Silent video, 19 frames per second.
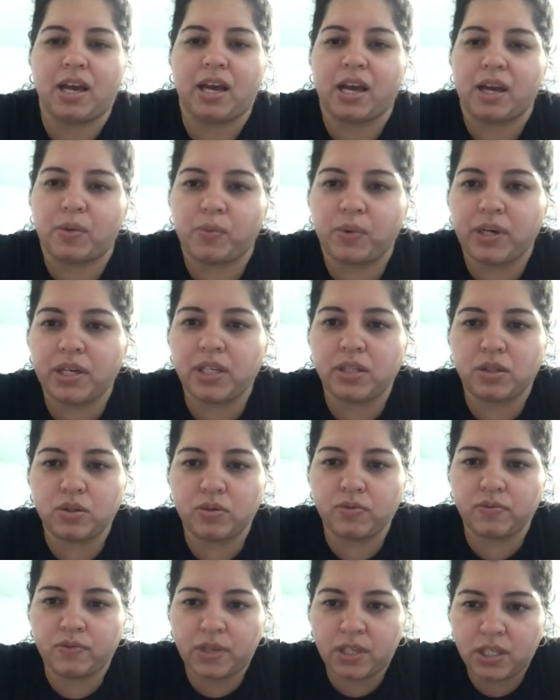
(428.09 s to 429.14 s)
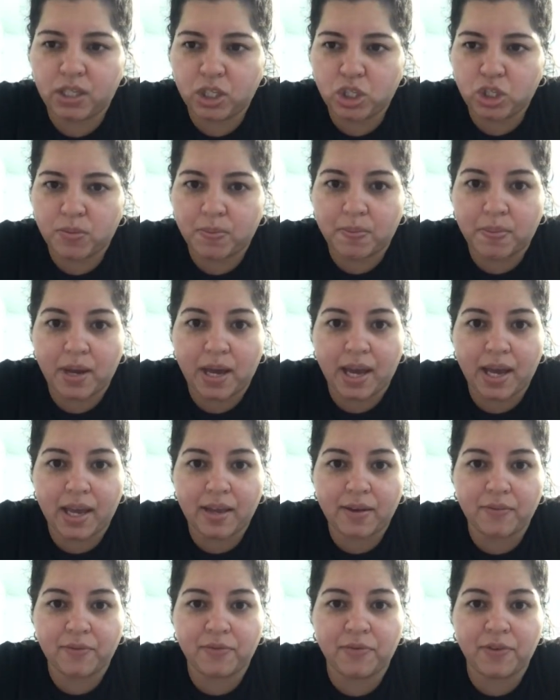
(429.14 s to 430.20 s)
I wanted to finish
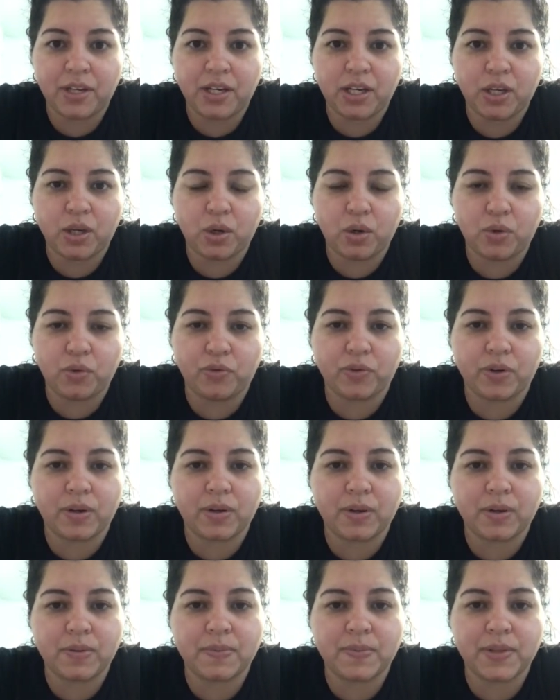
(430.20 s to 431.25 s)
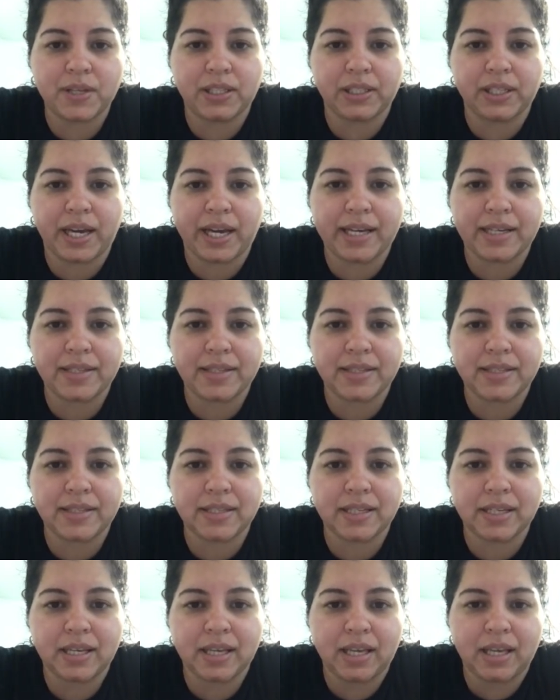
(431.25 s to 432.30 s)
my video from the last